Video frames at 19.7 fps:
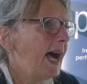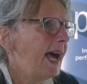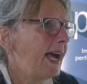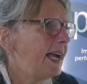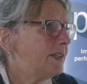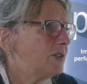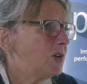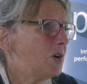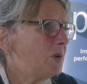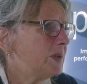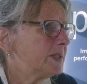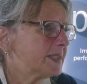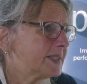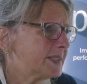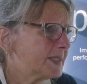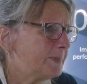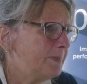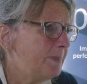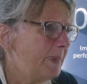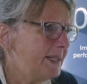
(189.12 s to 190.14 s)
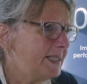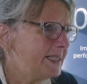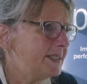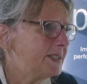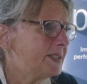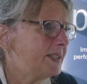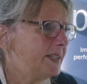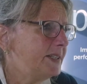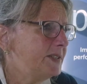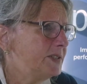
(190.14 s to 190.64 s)
It costs money
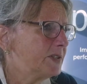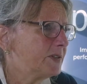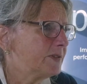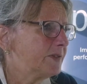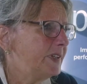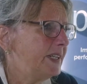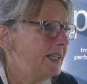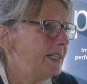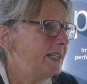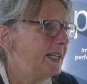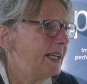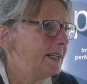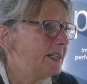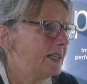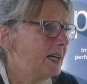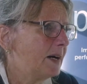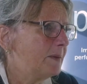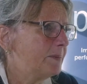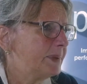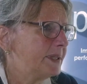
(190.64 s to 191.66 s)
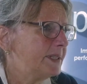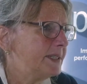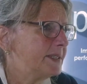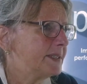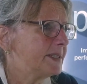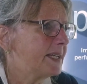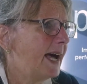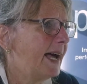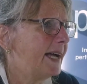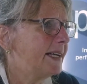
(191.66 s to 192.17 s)
to intervene in
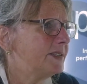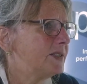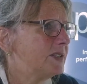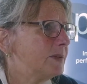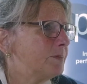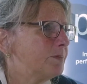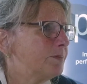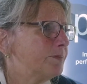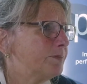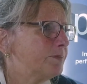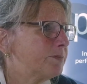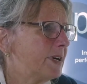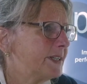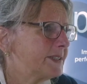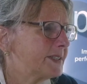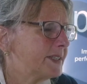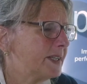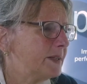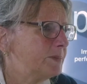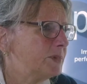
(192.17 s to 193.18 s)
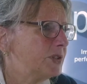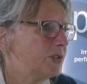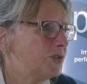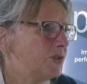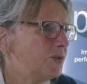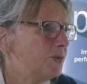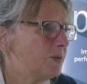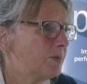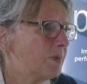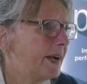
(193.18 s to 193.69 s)
companies and press them to
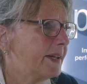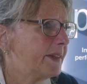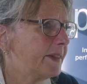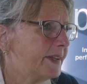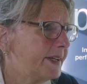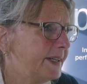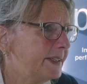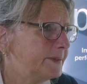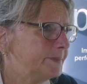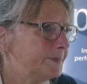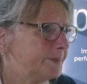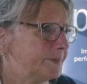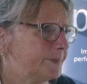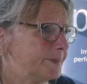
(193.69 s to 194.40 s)
do the right thing.